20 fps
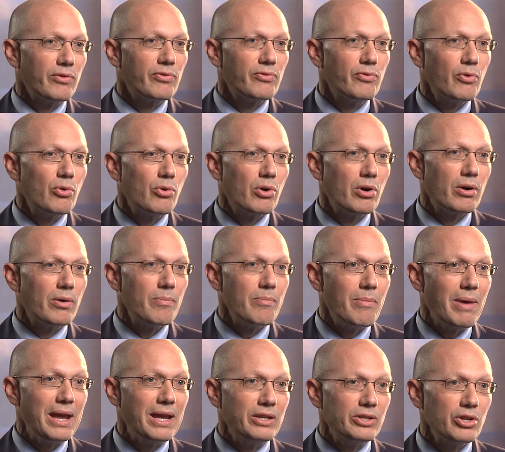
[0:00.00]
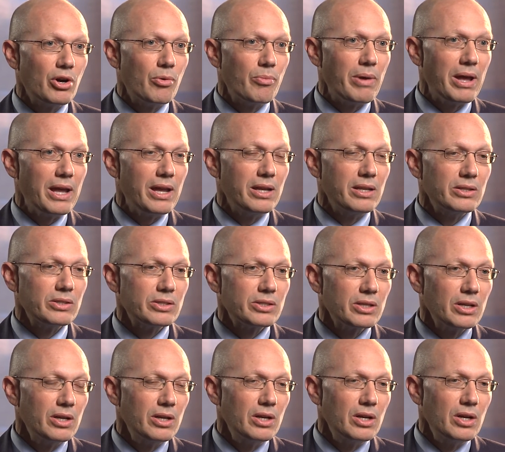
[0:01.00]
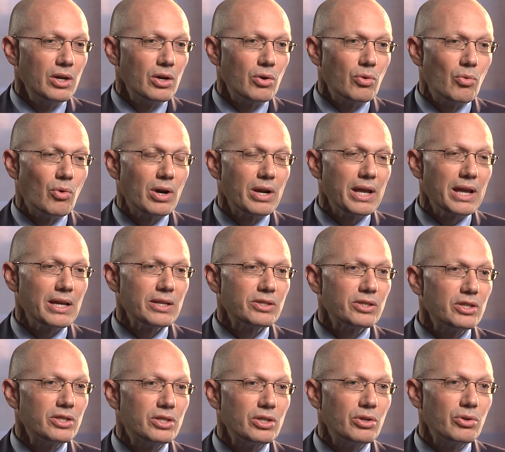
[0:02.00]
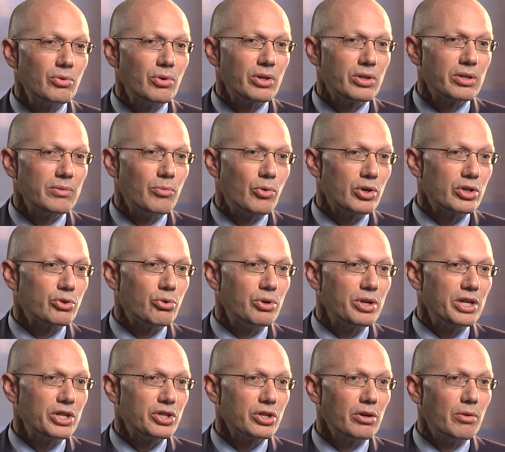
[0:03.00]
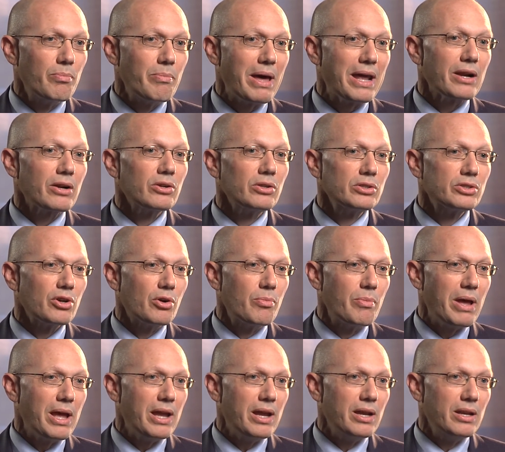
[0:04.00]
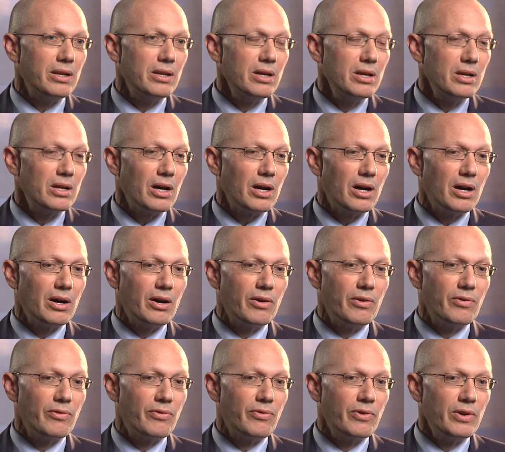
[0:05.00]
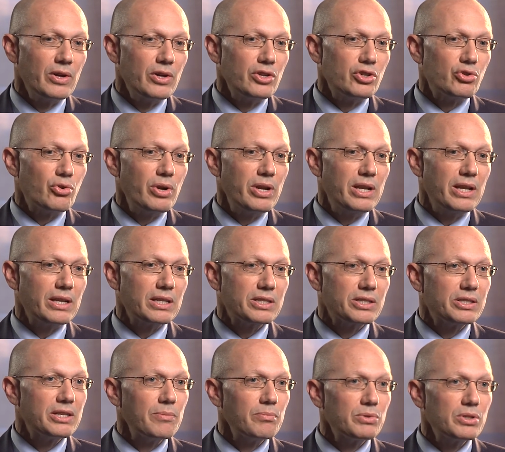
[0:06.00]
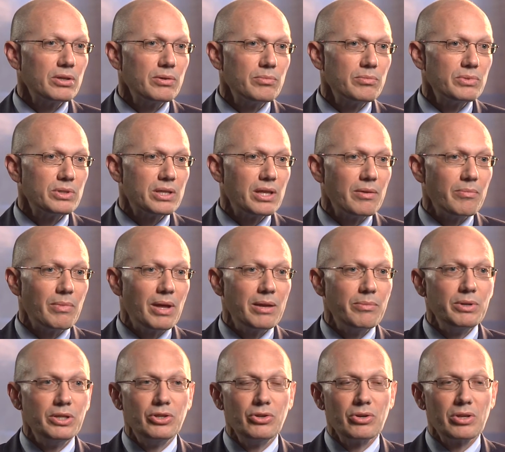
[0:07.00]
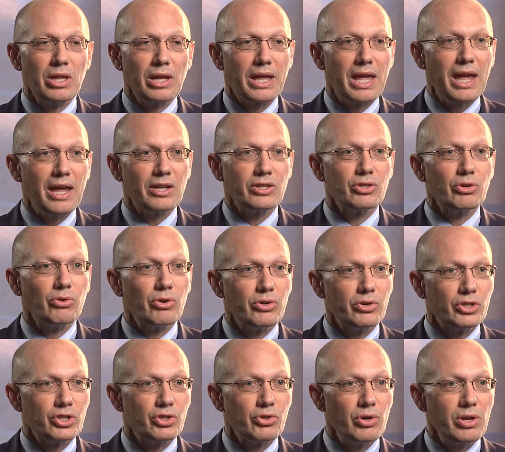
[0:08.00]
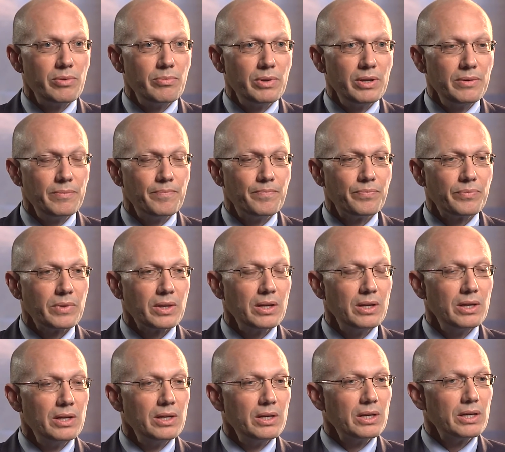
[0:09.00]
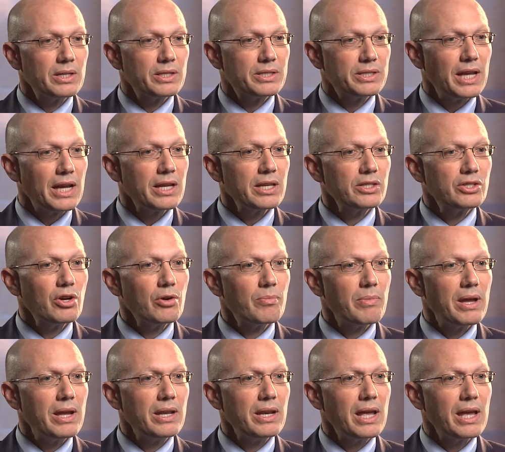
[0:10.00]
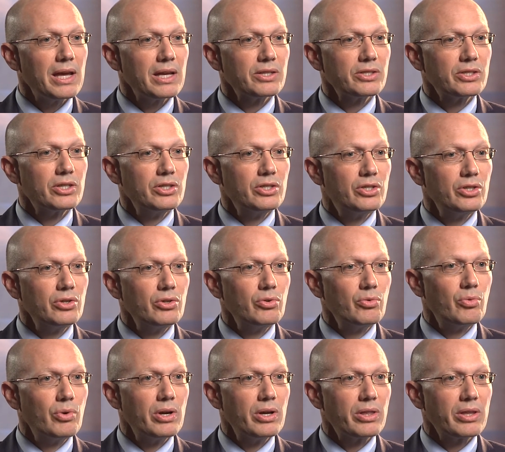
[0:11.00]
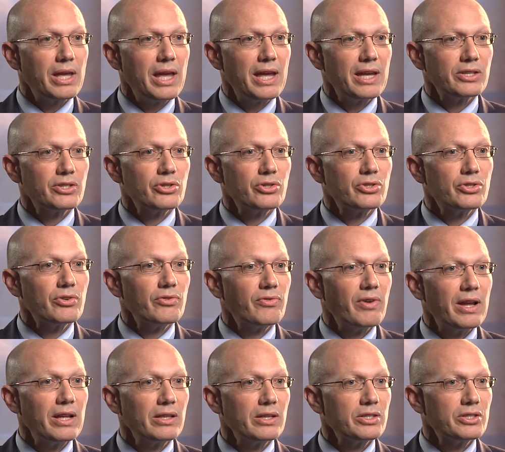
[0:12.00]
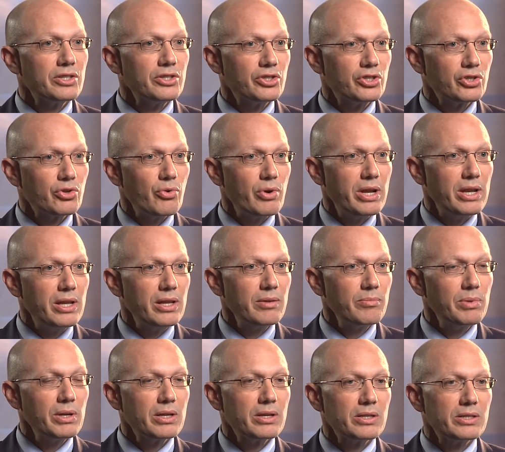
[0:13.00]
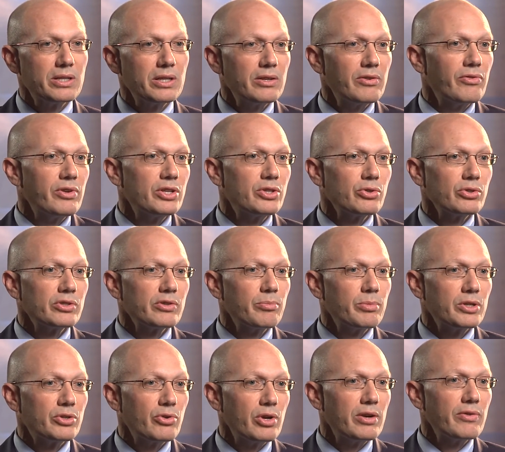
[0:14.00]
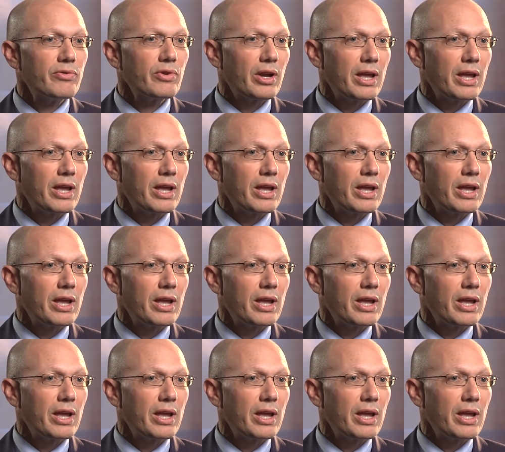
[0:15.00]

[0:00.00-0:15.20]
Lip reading: four main domains. One has to do with the more traditional medical domain of treating symptoms that may be due to the cancer or its treatment. A second domain has to do with cancer surveillance and screening, because individuals who have been treated for